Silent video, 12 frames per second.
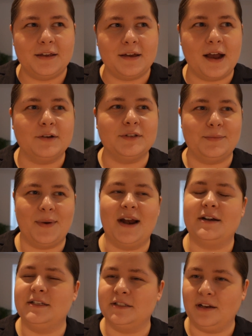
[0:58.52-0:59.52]
how the
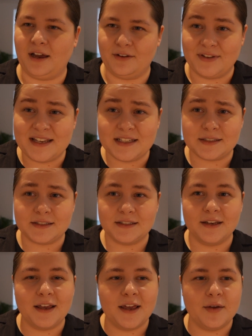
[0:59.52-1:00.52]
Paris life is,
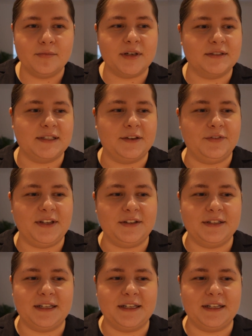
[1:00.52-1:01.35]
because I feel